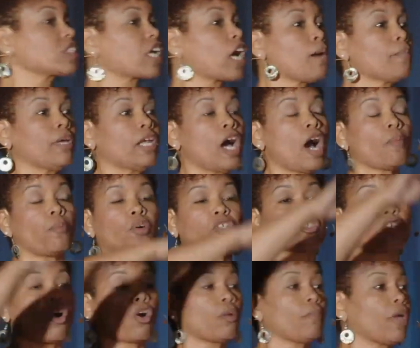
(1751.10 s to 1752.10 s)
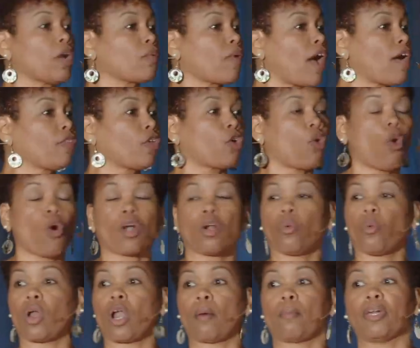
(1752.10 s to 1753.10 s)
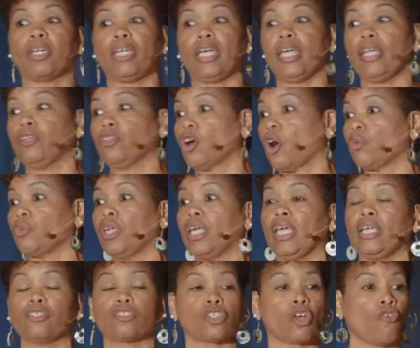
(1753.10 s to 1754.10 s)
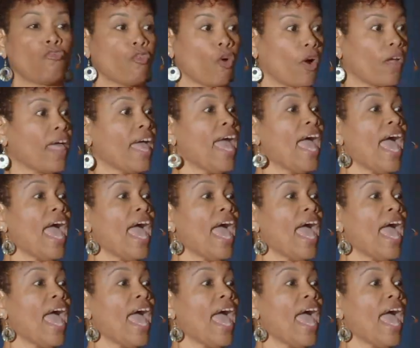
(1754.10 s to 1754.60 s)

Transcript: coming up, what's going to be around the corner, what I'm going to need, and so forth.